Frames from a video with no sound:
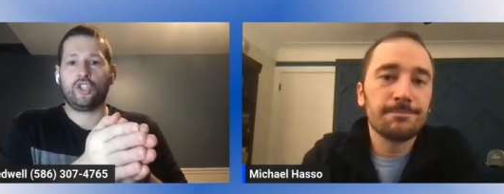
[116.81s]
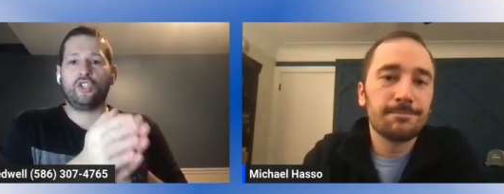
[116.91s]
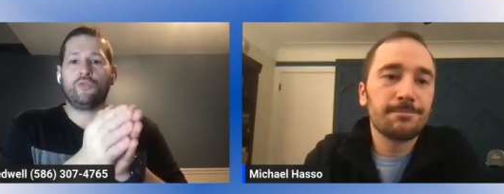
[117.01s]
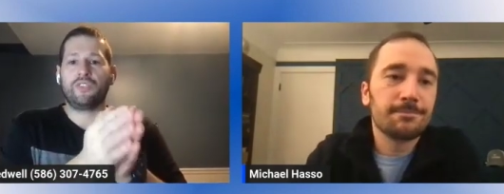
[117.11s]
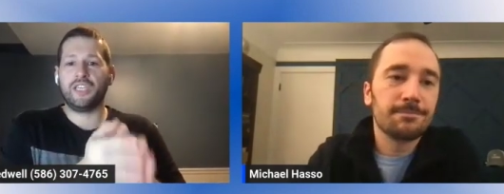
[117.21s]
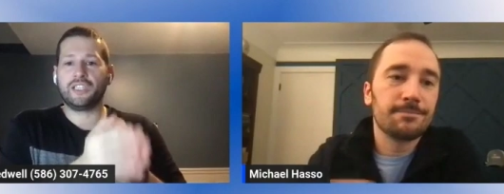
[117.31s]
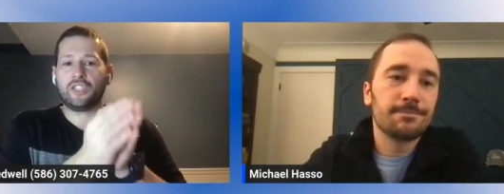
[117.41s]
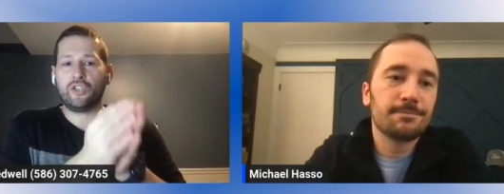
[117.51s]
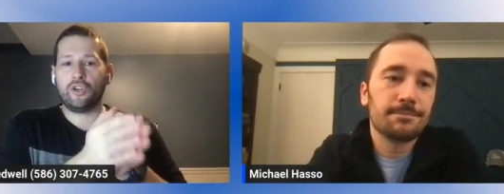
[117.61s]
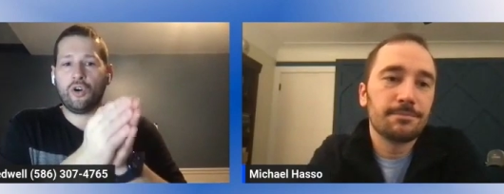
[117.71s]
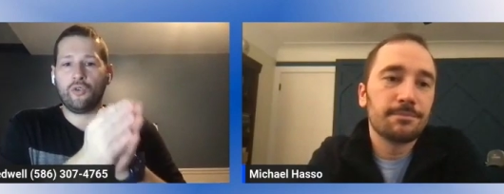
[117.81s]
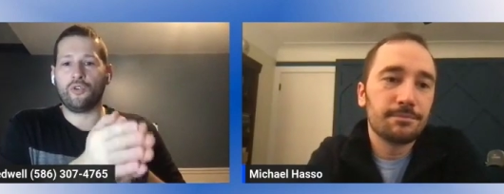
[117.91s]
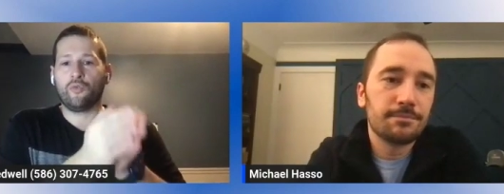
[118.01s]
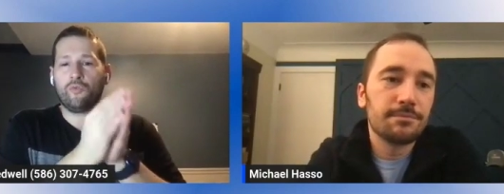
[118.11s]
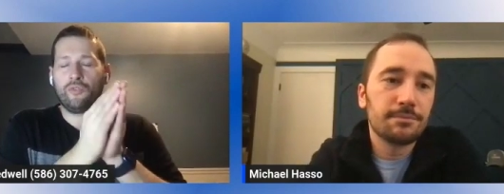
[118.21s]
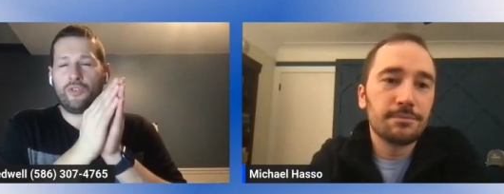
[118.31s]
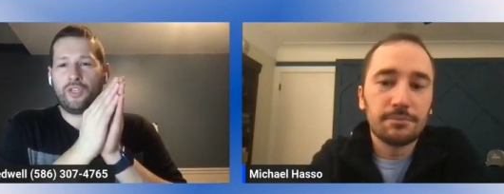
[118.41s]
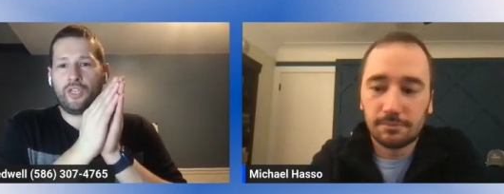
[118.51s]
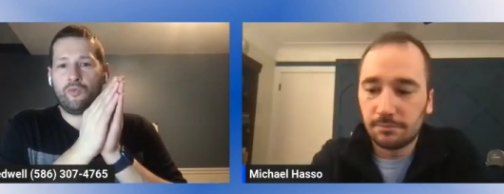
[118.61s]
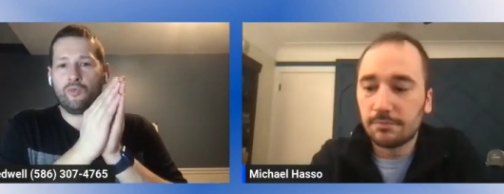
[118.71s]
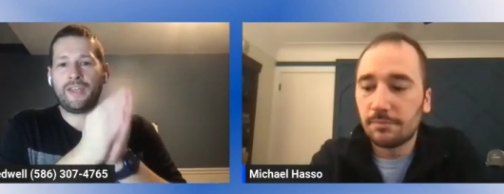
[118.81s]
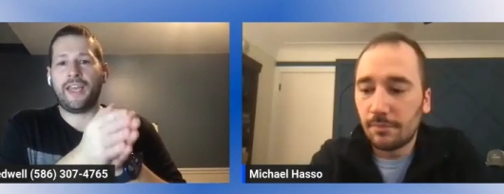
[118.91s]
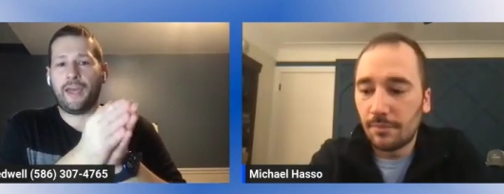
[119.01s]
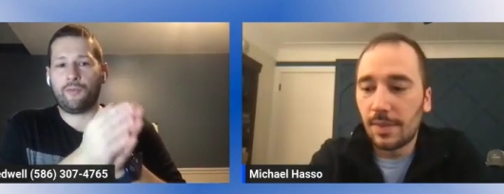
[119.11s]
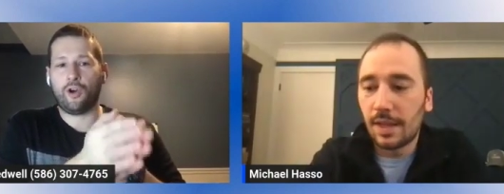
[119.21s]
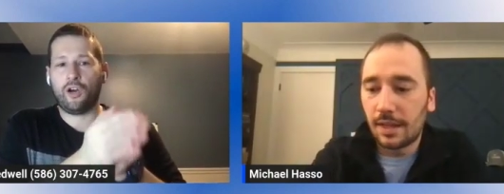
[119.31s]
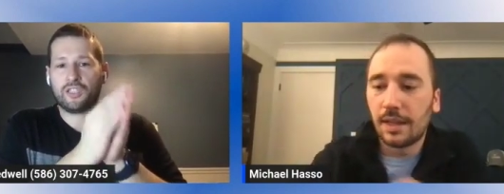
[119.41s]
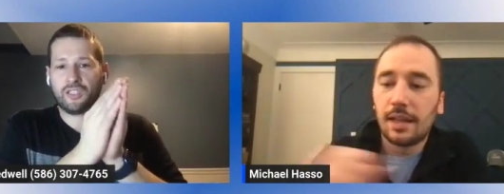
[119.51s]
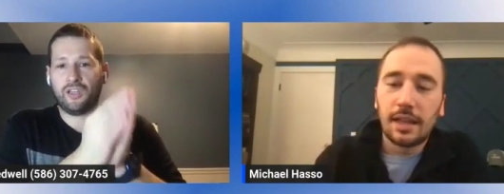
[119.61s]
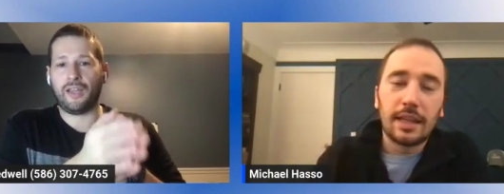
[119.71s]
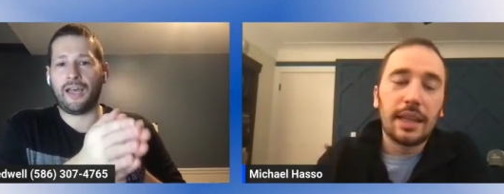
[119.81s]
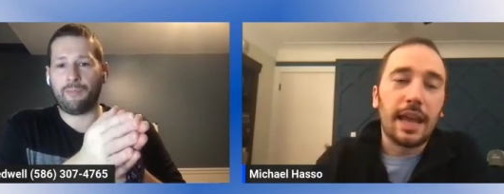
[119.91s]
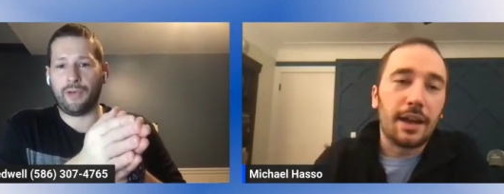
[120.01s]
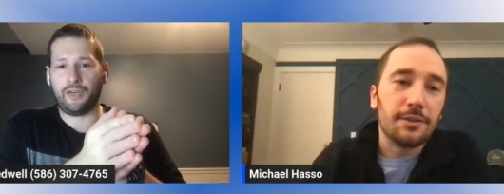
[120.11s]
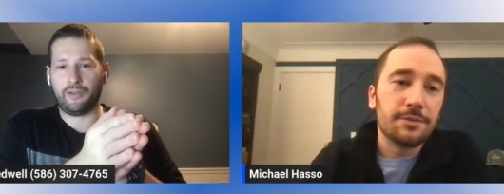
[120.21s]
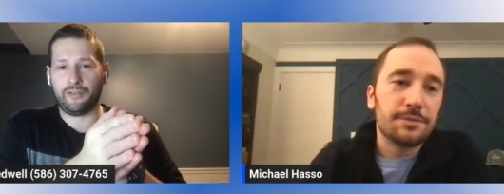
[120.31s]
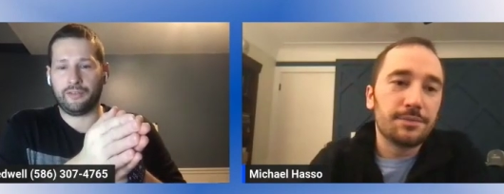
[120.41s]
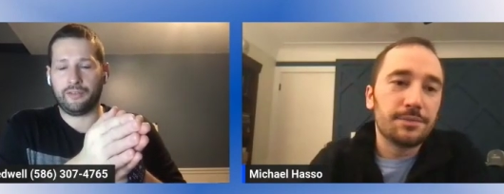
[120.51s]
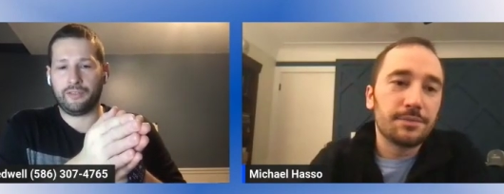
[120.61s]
Speaker 1: you get to know the the rehab costs a lot better.